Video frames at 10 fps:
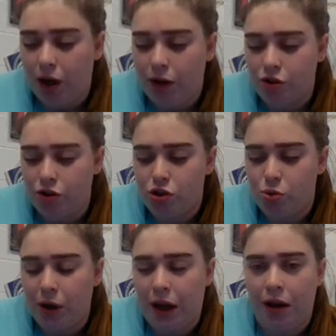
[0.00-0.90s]

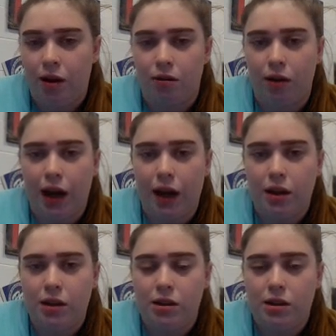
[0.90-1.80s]
120,
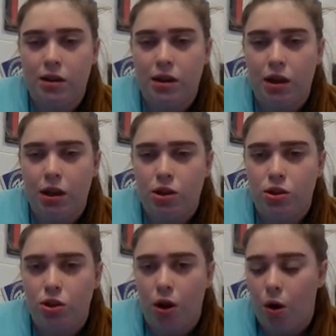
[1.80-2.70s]
right?
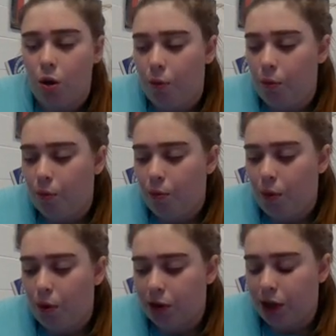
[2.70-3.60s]
So
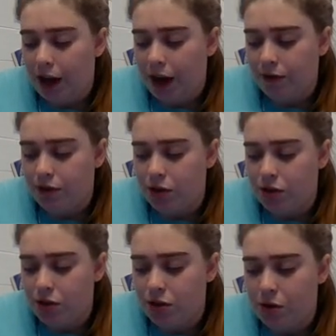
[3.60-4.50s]
what we're going to have to
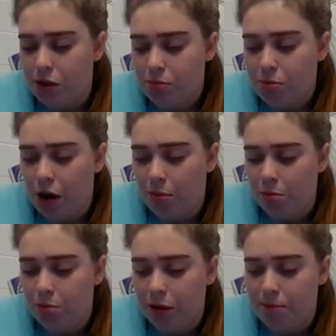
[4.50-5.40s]
do is
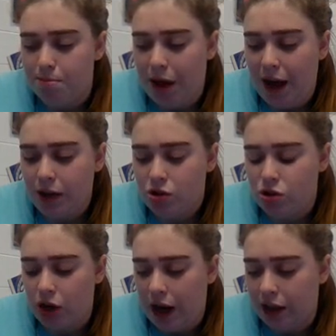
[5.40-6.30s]
probably
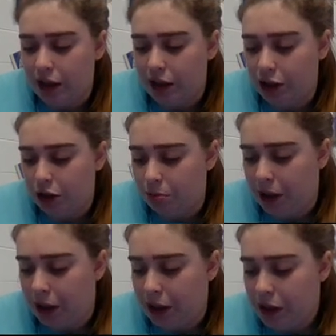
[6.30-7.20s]
backtrack a little
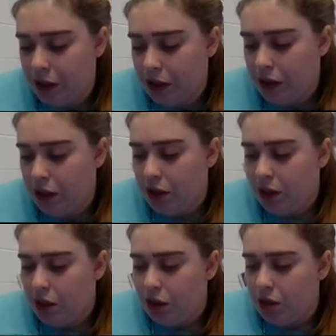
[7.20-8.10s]
bit.
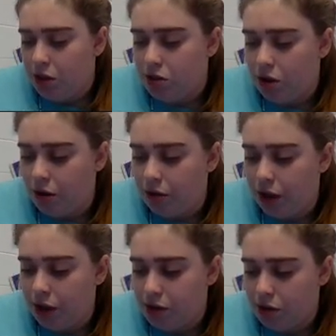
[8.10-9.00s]
So
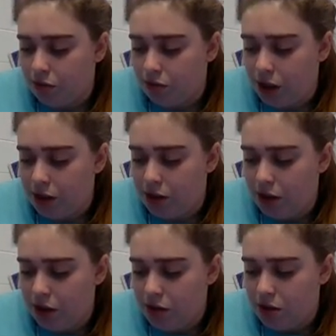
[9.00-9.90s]
let's erase
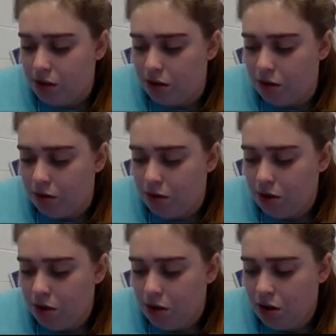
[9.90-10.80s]
this 2.
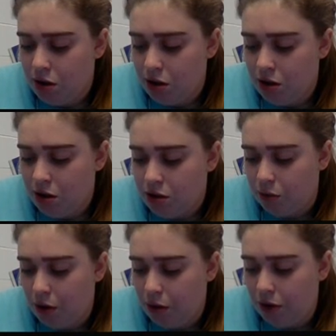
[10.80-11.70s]

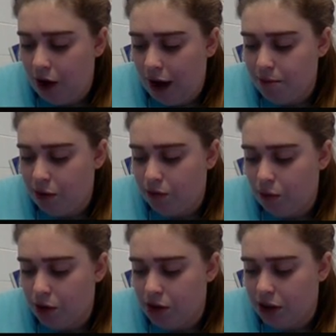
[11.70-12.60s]
So what we had
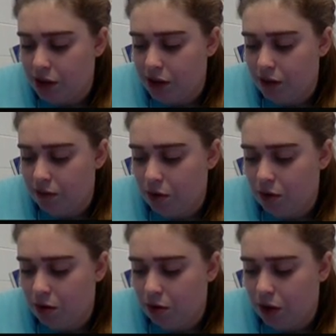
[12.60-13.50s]
before
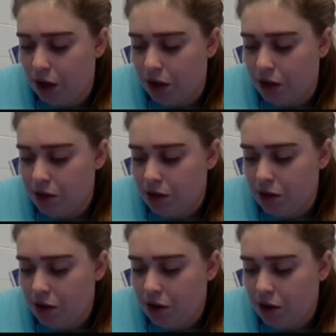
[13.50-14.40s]
64 was